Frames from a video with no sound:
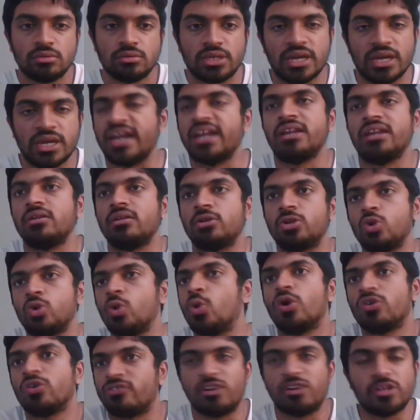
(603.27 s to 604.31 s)
And
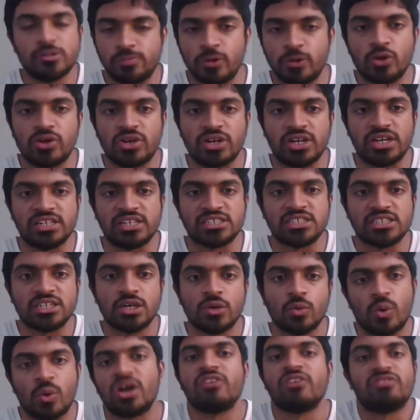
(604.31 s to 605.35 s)
two of those boundaries,
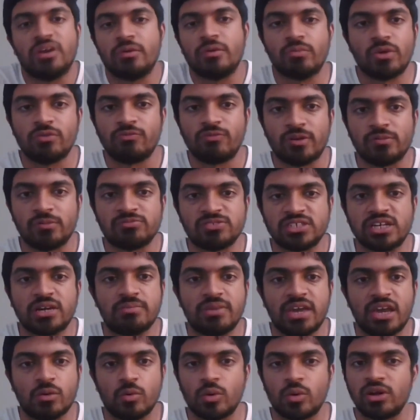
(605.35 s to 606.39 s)
one of them went from
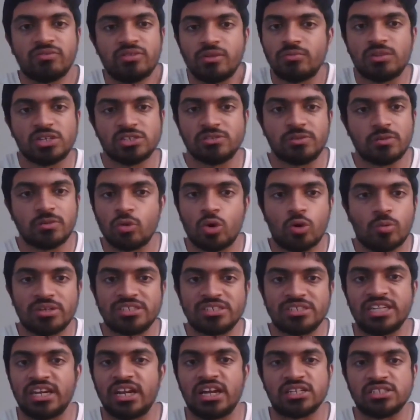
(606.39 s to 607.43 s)
Shami and one of them was from
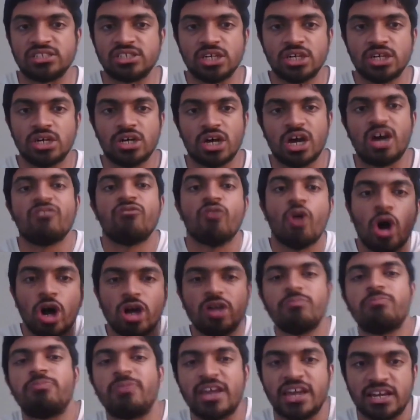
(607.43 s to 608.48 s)
Mohammed Siraj, of
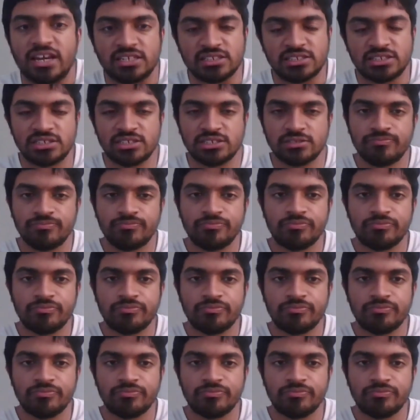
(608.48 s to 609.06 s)
all players.